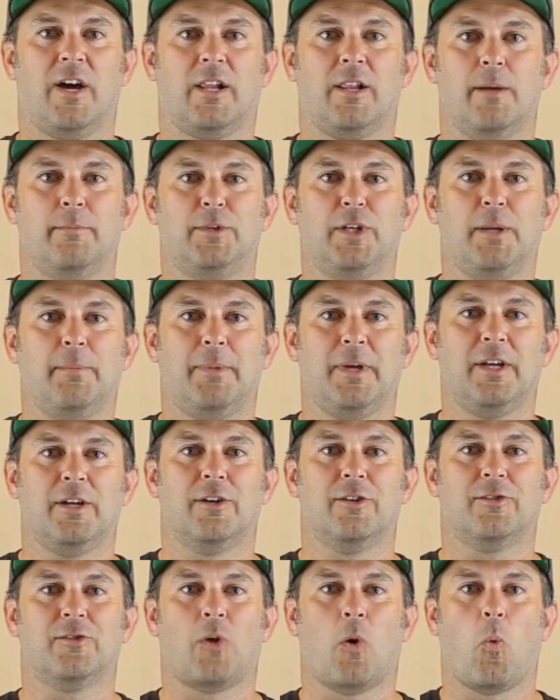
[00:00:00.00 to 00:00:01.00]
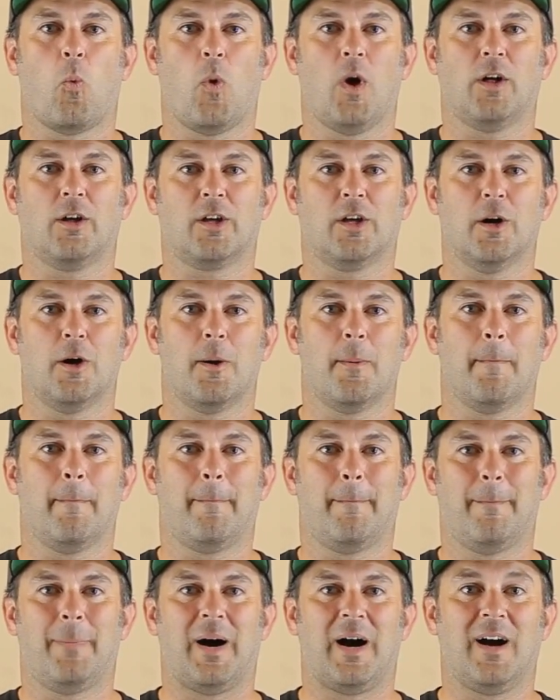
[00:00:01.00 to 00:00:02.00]
Vital MTBers,
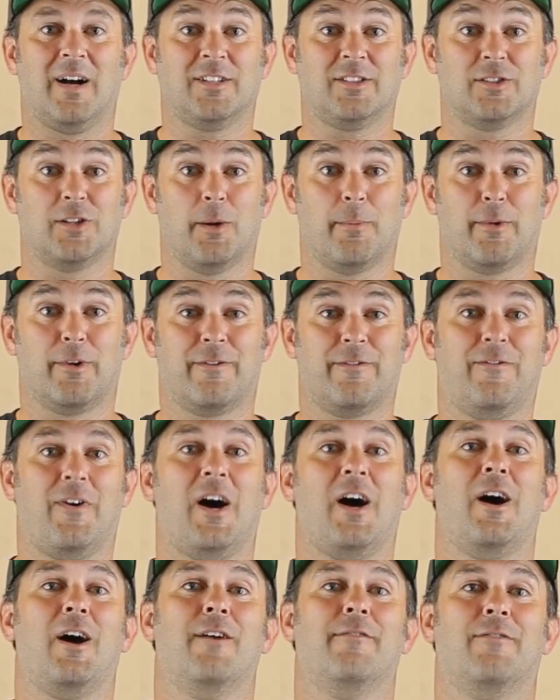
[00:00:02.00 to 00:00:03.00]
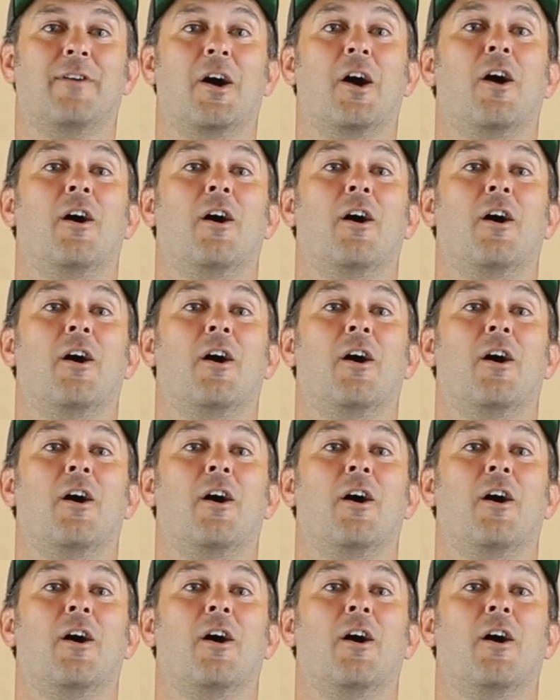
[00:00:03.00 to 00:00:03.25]
welcome. Box number five